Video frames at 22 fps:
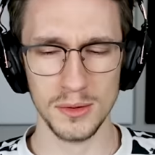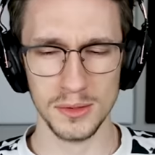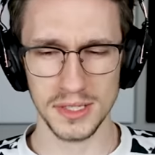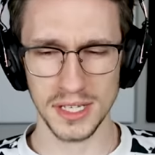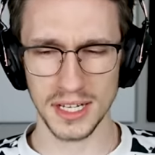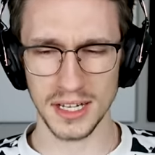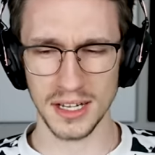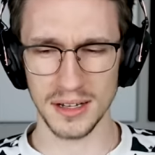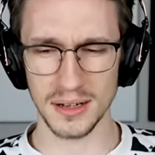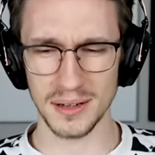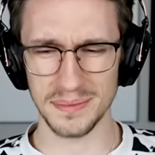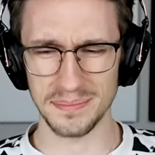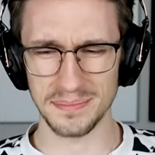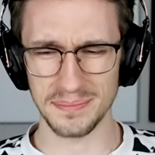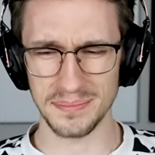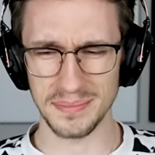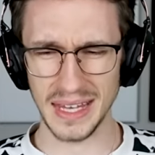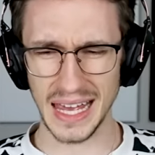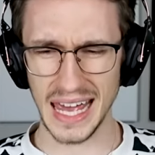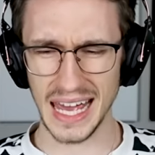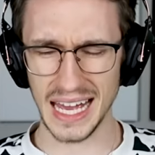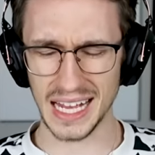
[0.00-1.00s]
It was like a
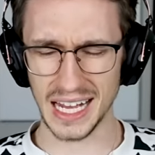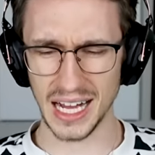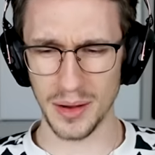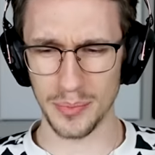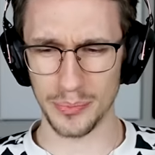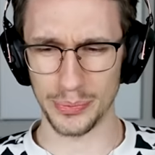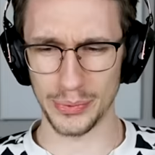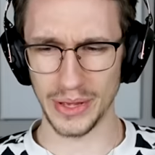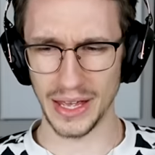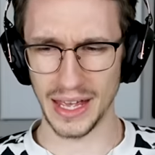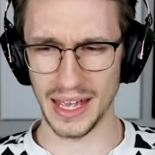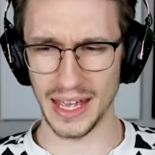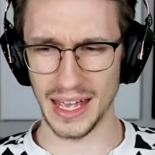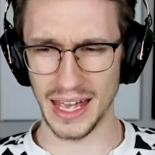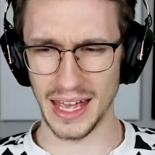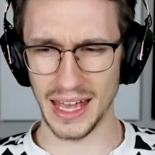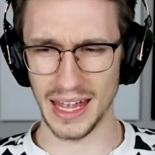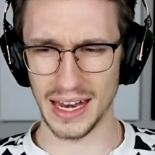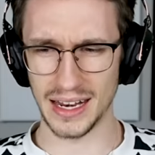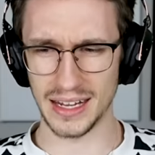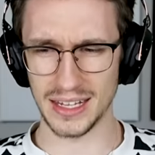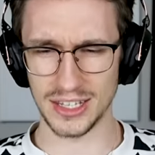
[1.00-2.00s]
hiccup
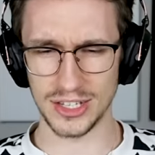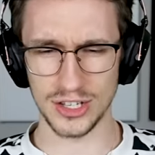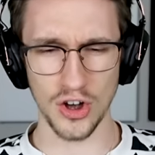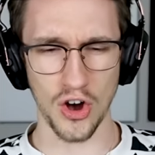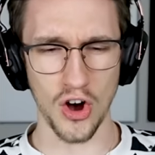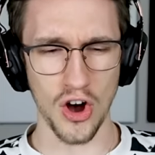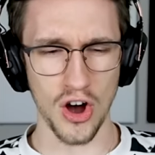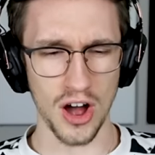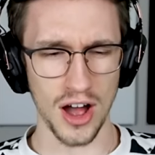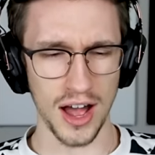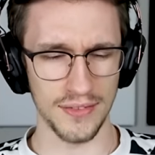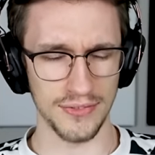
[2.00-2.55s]
and a yaw.